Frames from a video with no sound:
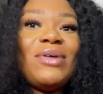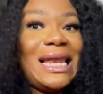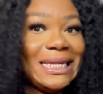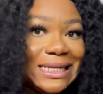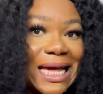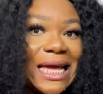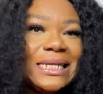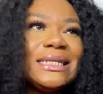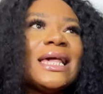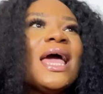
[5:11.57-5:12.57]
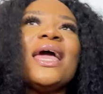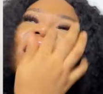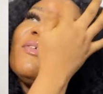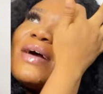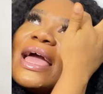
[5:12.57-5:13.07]
Valentine's.
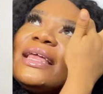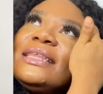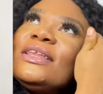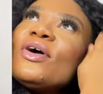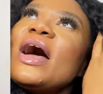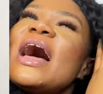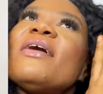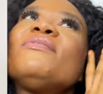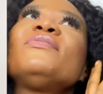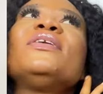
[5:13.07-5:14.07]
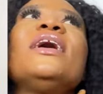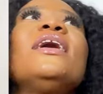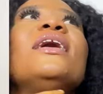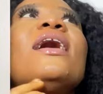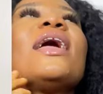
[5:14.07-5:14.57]
If I did not have
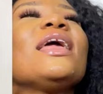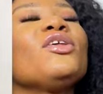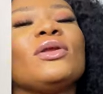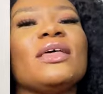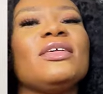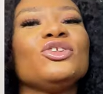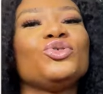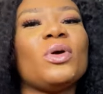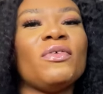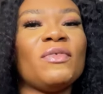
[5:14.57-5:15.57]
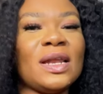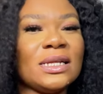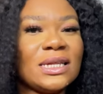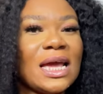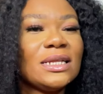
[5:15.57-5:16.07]
any other thing to wear for
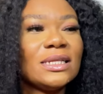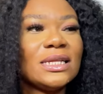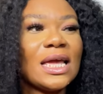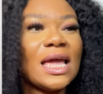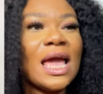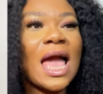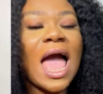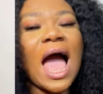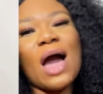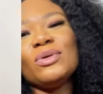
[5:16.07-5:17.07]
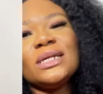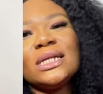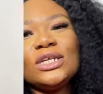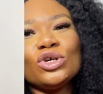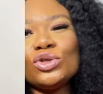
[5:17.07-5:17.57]
Valentine's Day, I would
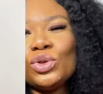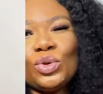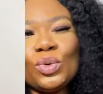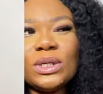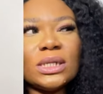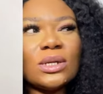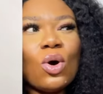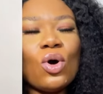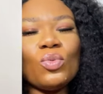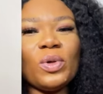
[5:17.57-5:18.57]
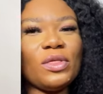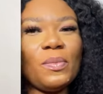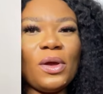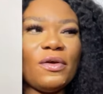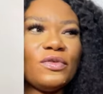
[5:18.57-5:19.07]
easily just throw this on with a
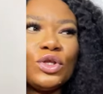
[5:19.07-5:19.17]
pair of